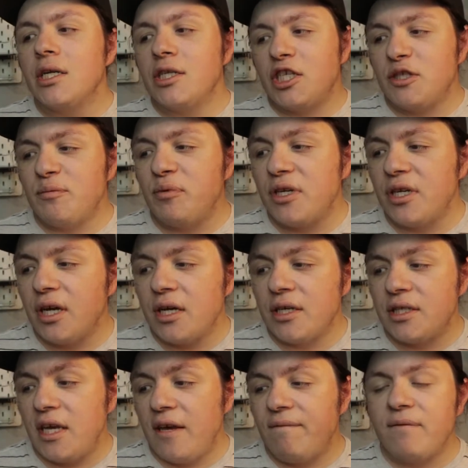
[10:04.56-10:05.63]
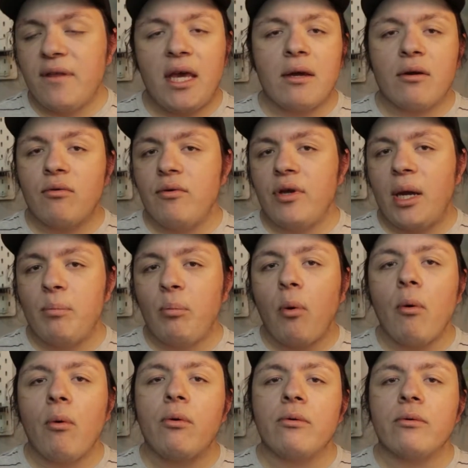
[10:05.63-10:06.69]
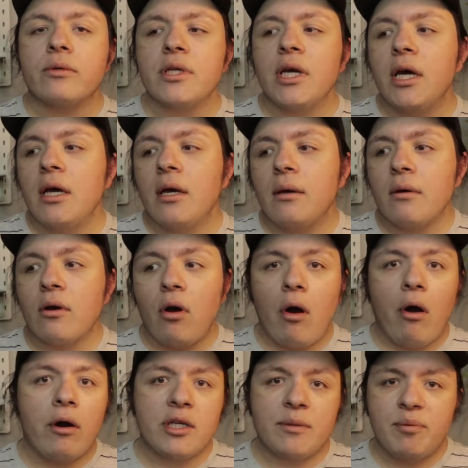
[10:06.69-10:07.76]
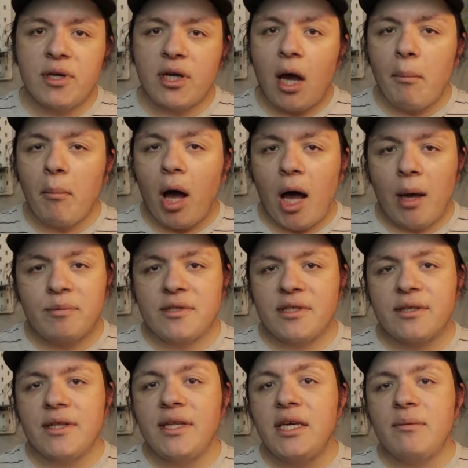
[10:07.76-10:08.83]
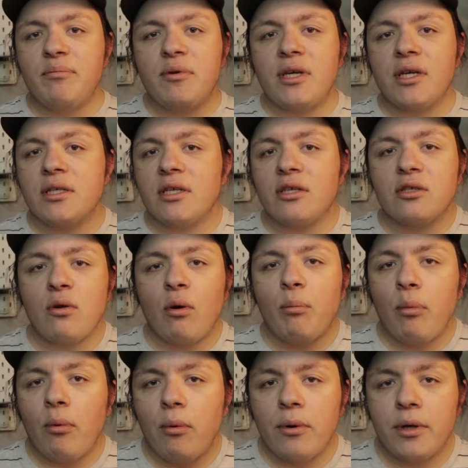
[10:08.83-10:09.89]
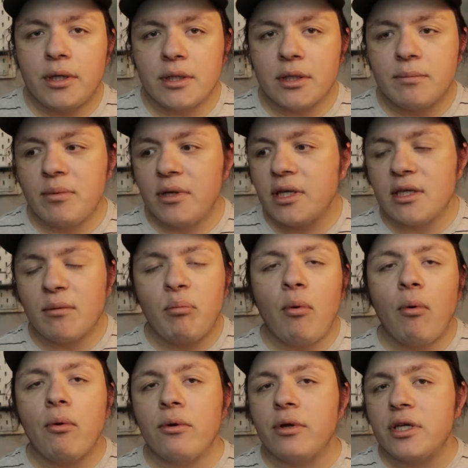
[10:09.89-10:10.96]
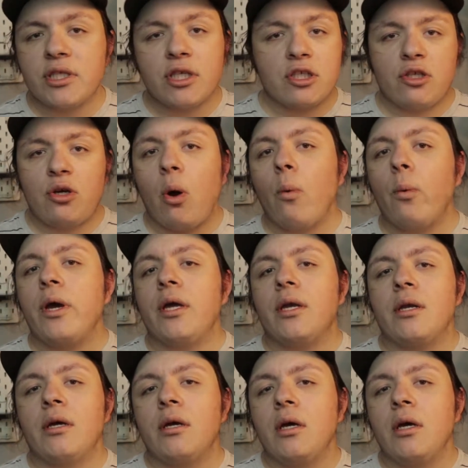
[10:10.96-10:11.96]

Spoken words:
just because if they create portals, cars become obsolete because there's no point, because a portal you can just go in.